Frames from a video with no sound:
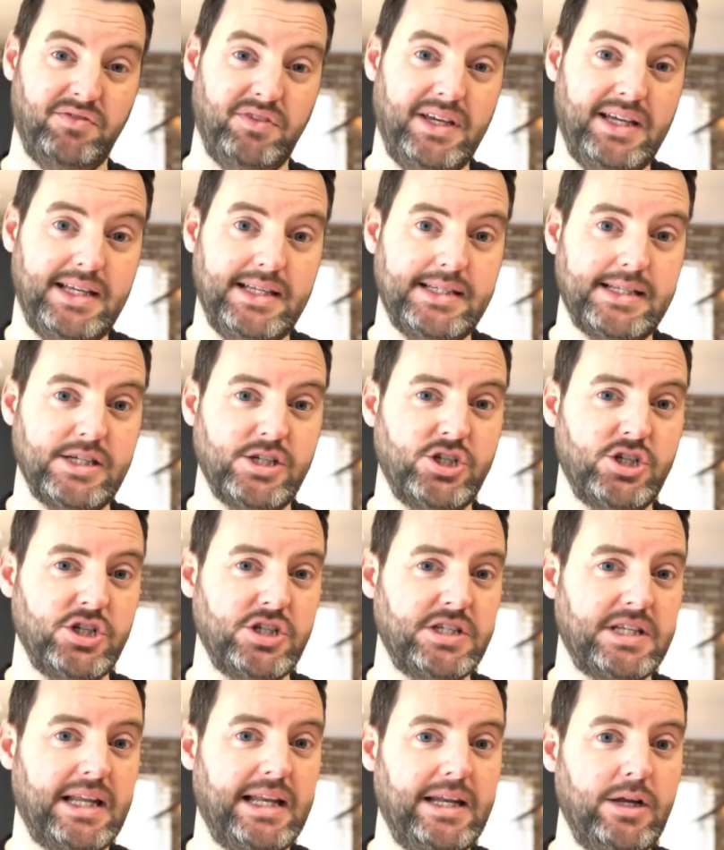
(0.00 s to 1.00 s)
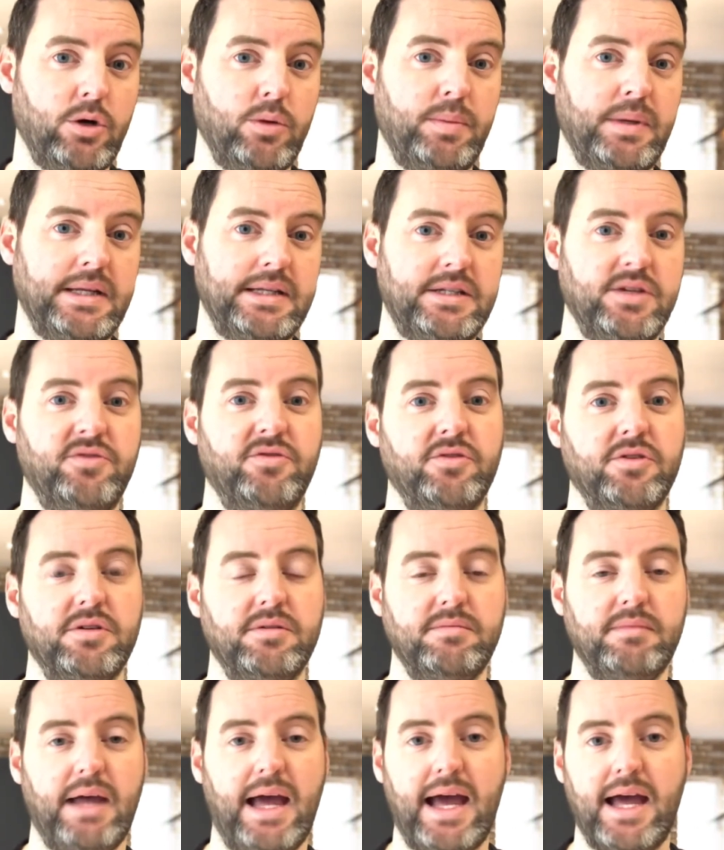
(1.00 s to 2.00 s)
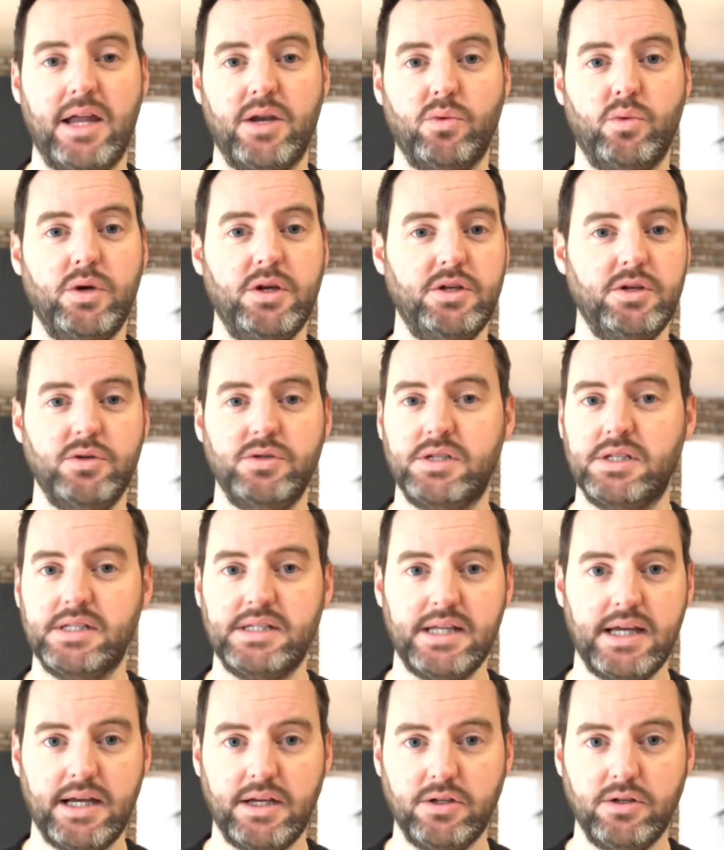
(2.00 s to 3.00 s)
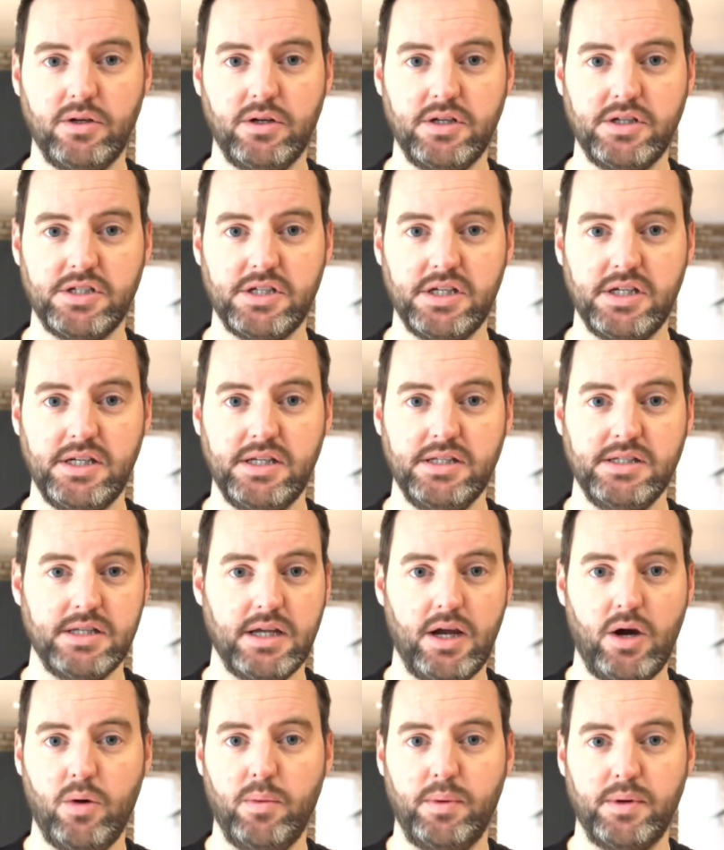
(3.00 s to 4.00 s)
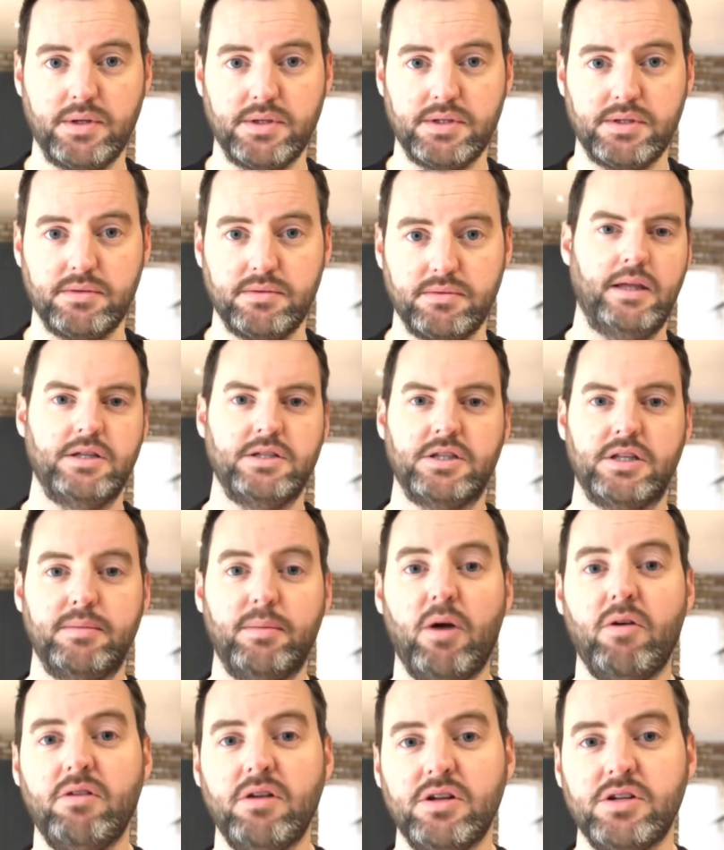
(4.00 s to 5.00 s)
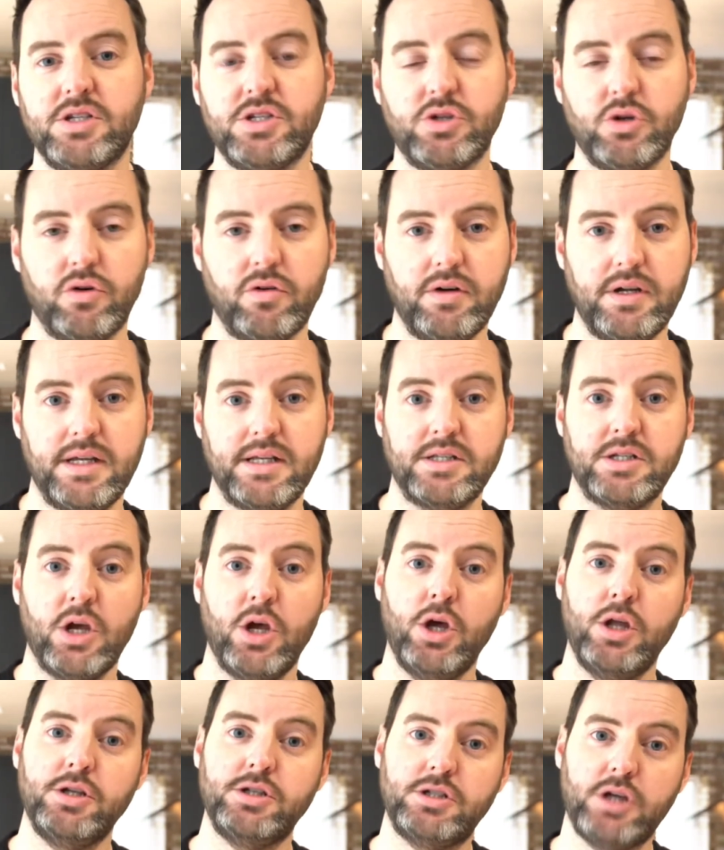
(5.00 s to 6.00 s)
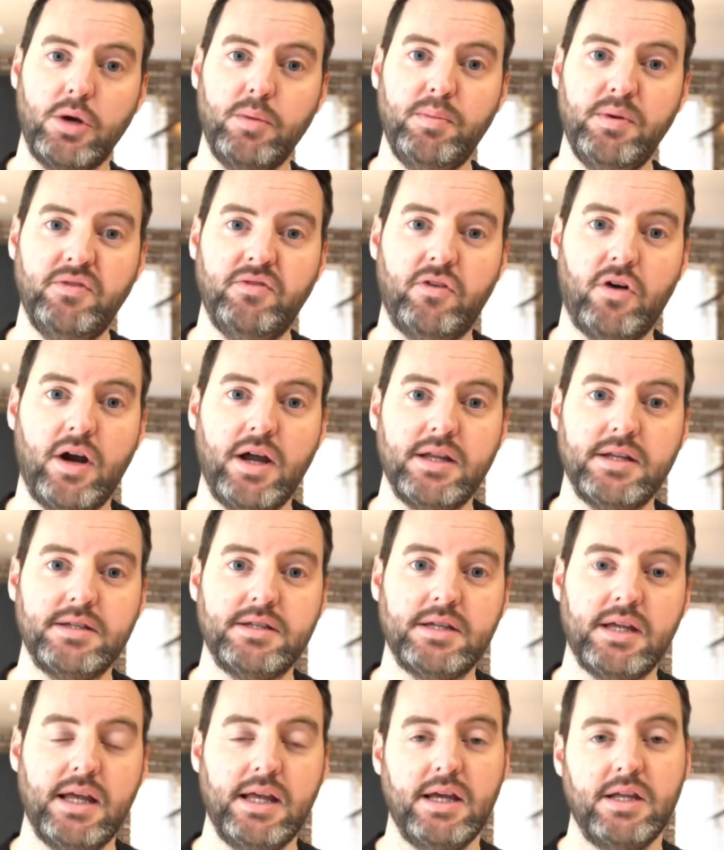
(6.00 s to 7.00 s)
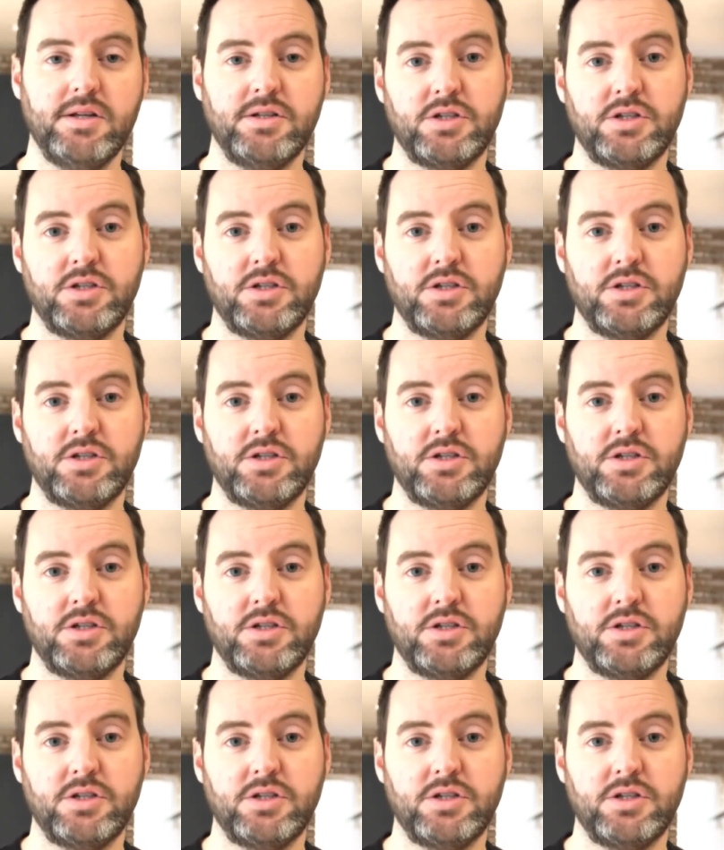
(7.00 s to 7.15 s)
is, it's just a little bit different, and we're using technology to help us. So the moral of the story is, don't be frightened to